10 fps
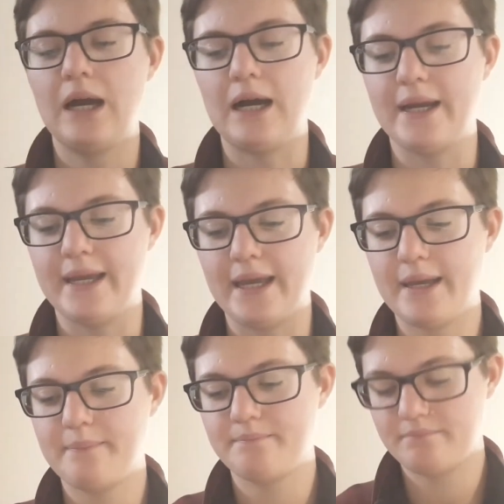I
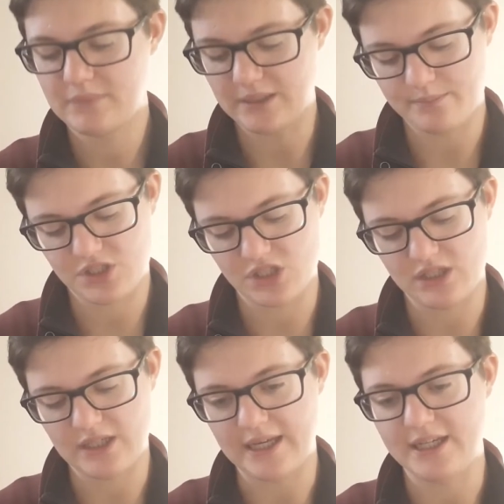am, let me
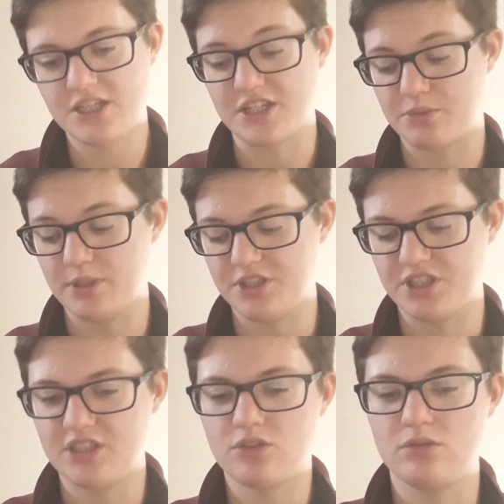see, 86 pages
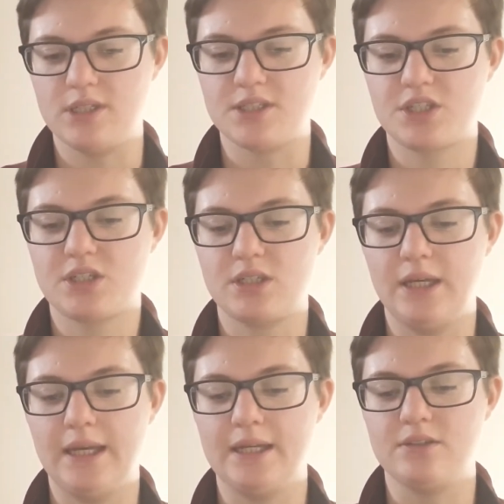into this,
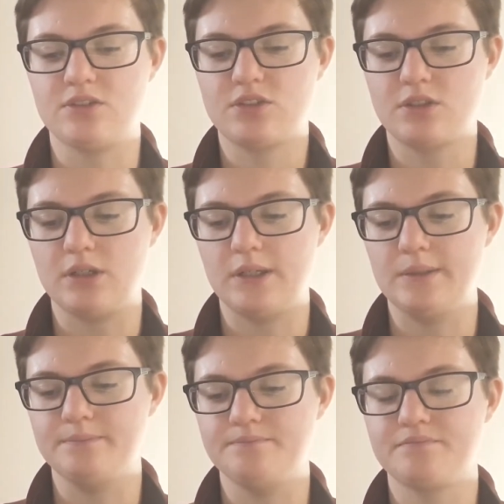and
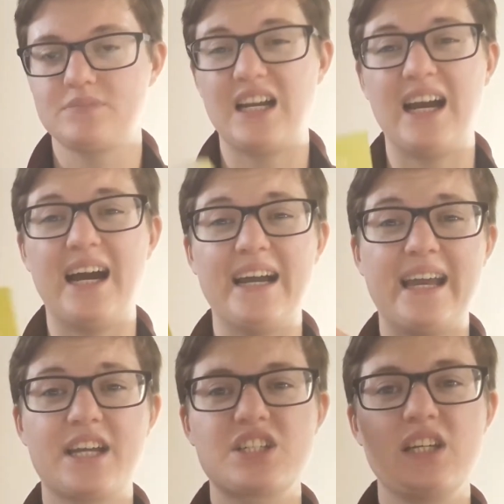I
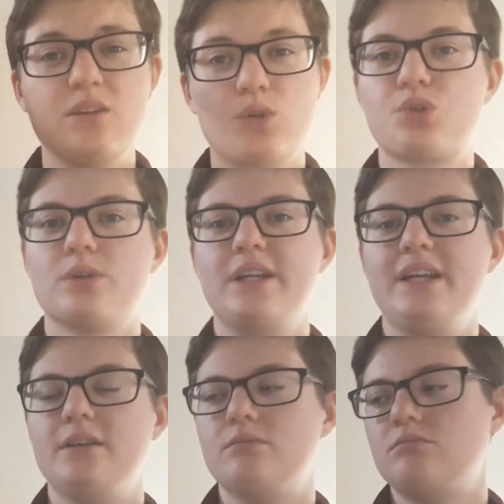actually was
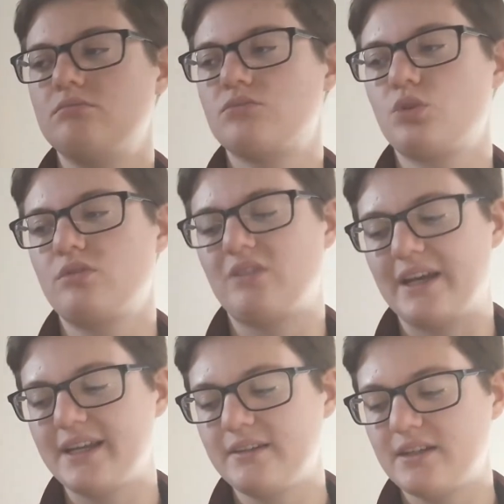really sort of
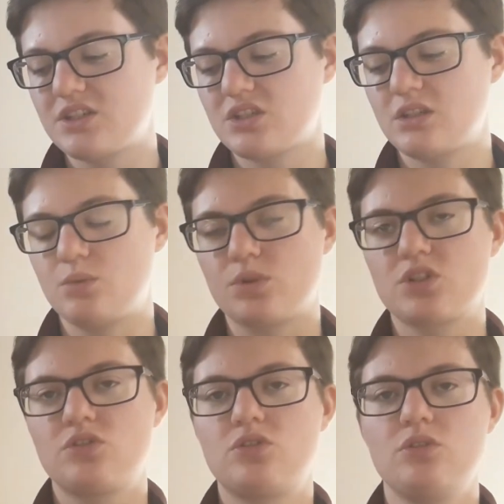liking this. It
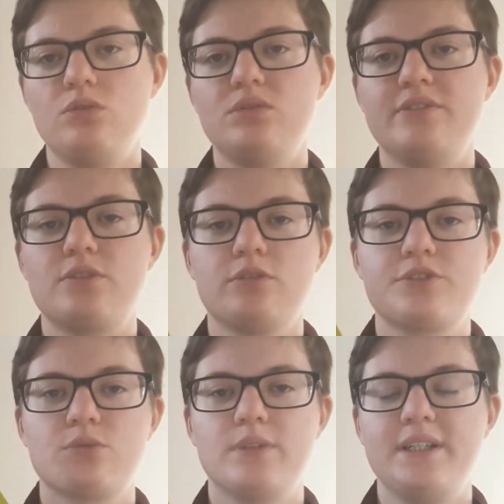wasn't too difficult
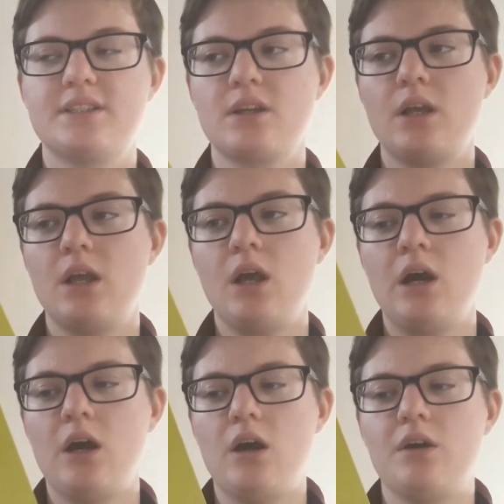to read.
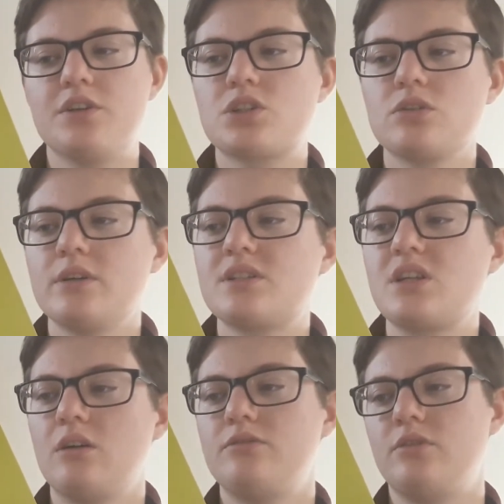The story
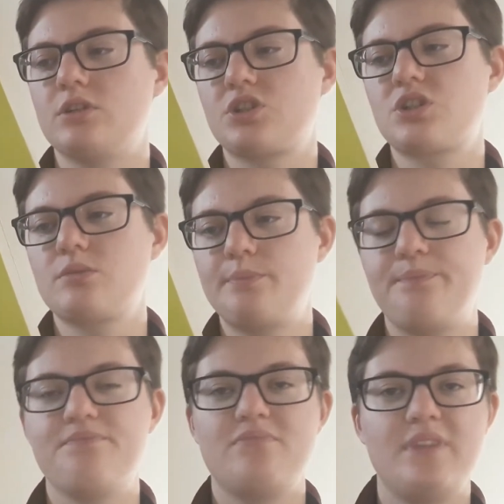itself was,
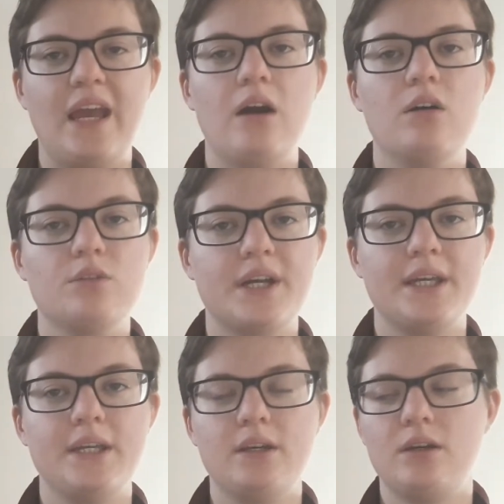yeah,
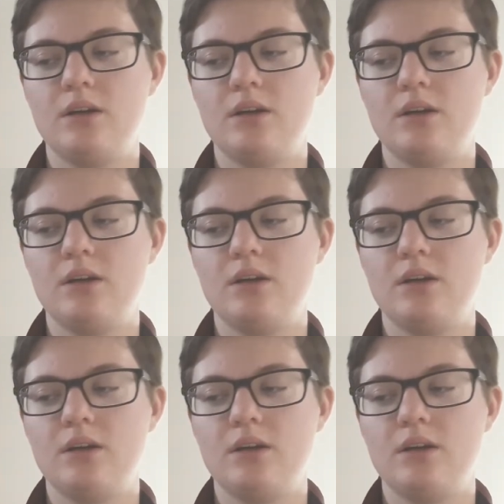okay.